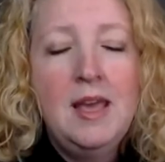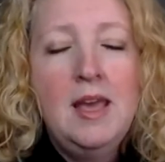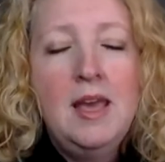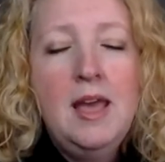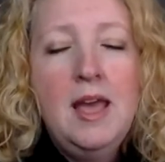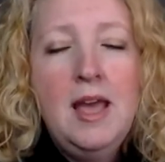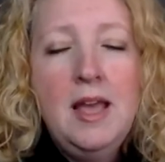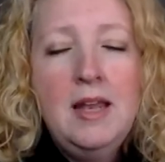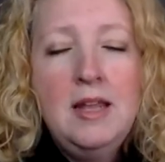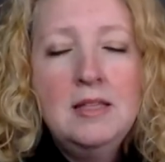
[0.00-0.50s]

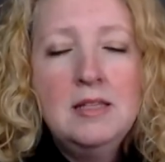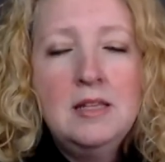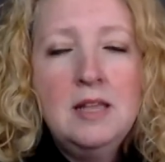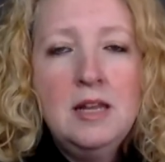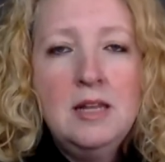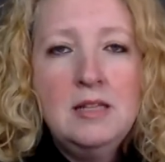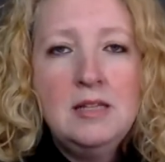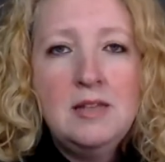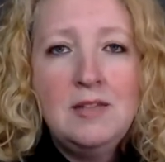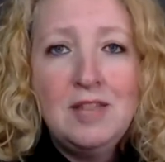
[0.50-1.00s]
And it's a lot of
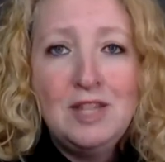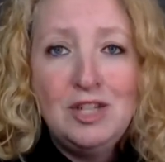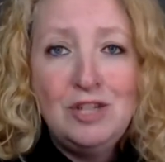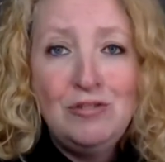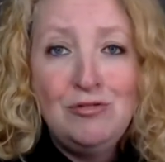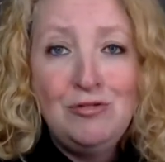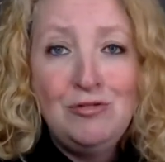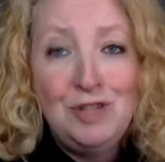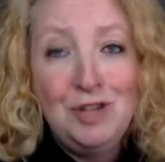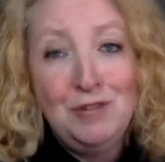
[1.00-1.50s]
stuff that you
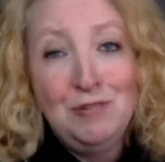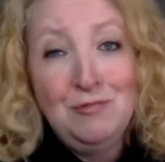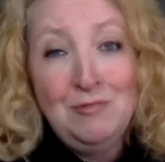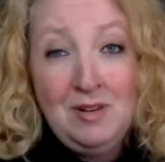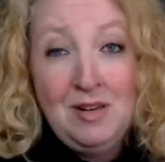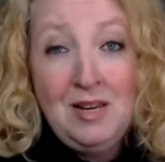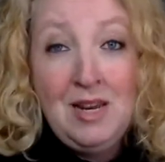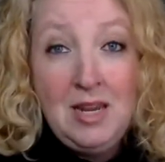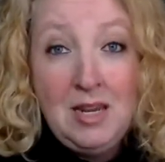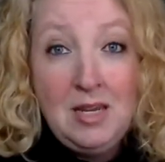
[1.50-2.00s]
don't
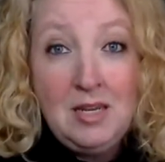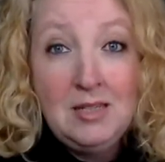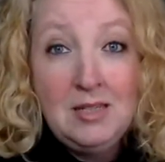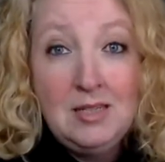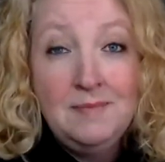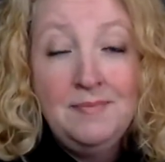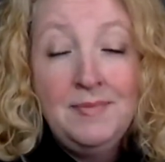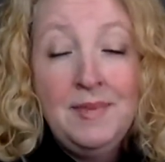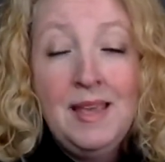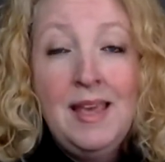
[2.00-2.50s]
need,
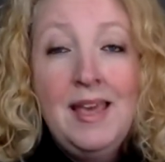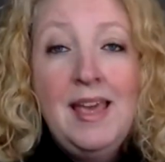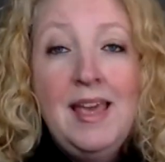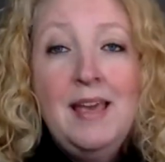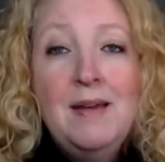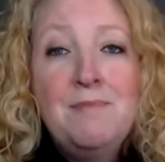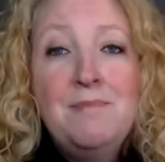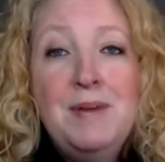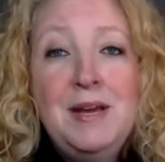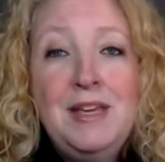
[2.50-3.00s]

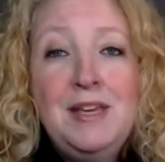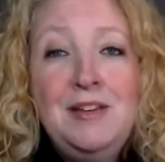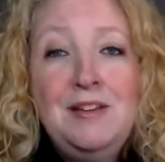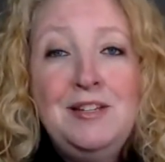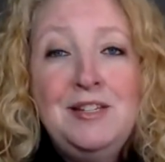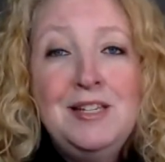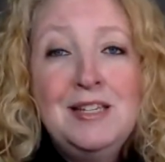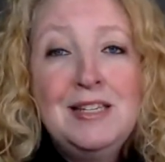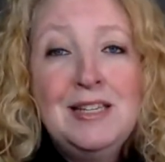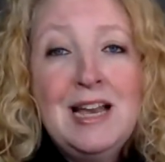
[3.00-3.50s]
but you
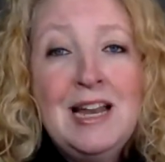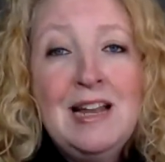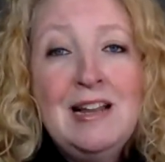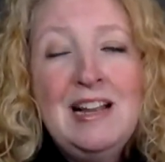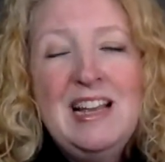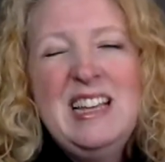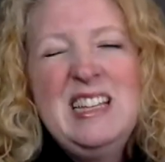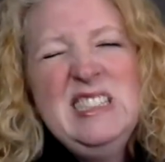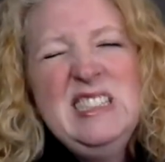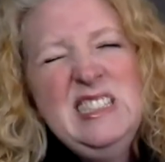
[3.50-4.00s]
just kind of
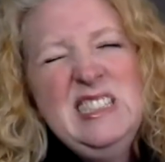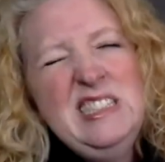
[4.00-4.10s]
like,